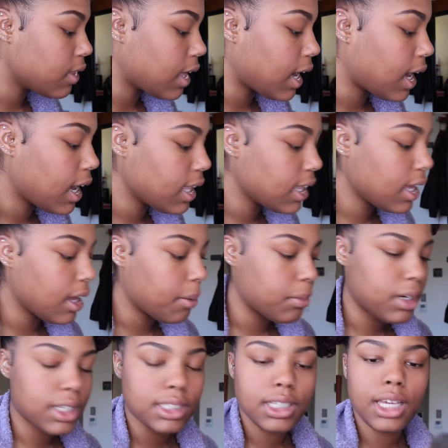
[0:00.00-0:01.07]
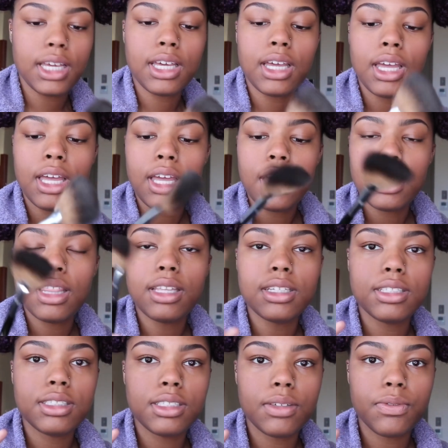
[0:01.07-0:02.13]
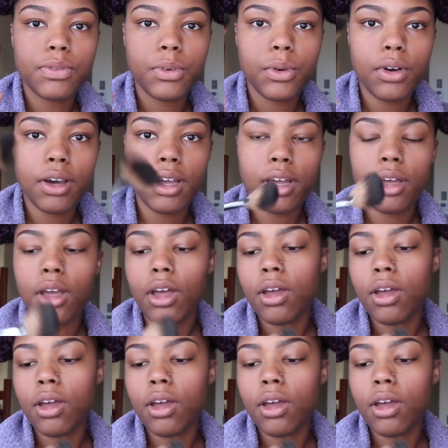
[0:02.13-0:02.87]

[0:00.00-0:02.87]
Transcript: highlight, I'm going to take this Sephora